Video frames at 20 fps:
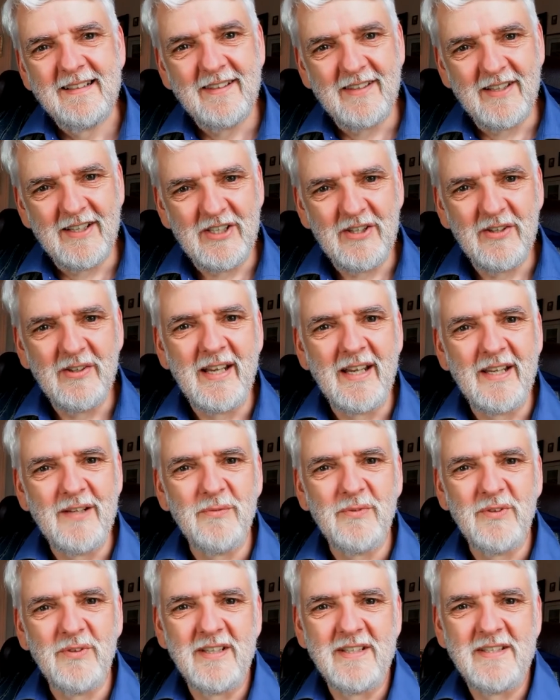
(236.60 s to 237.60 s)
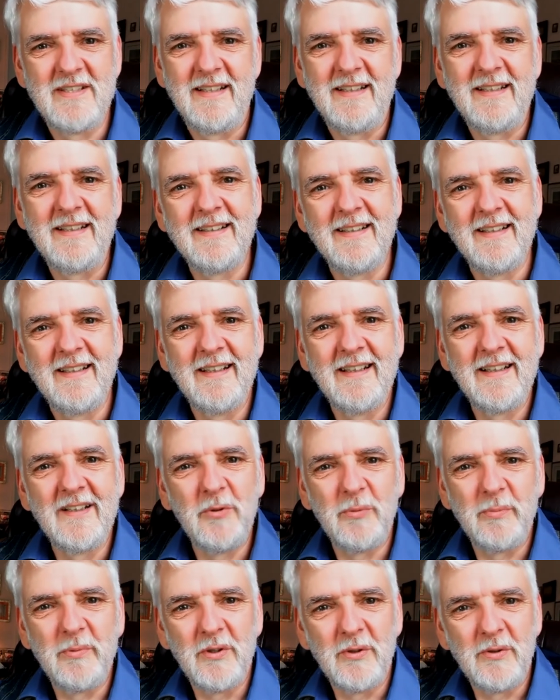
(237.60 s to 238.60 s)
Thank you again for listening, and I
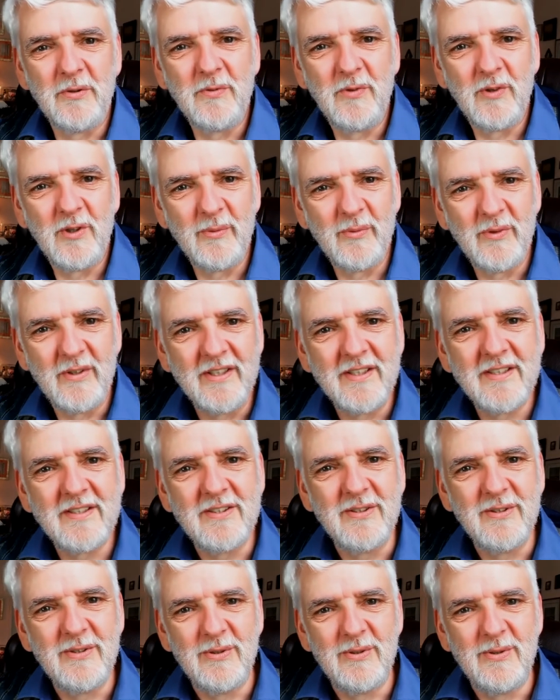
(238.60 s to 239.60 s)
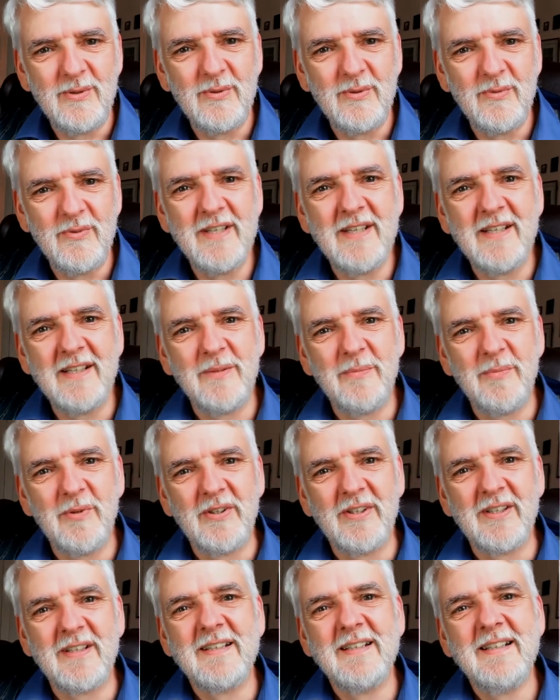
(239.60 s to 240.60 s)
hope you look forward to reading the
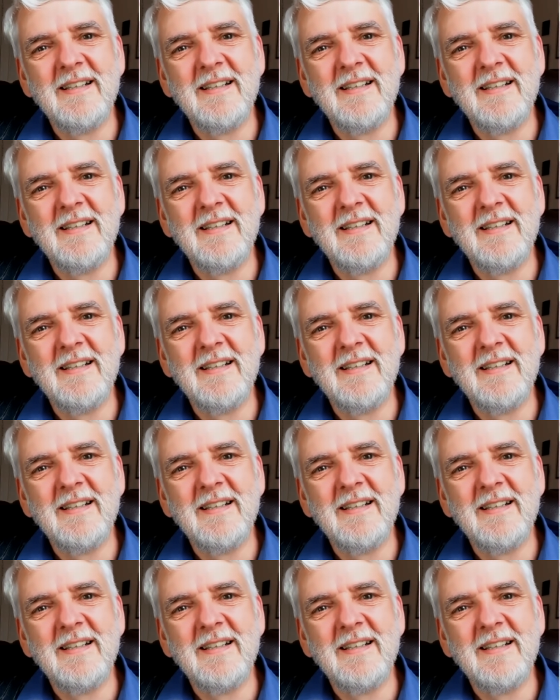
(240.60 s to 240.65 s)
book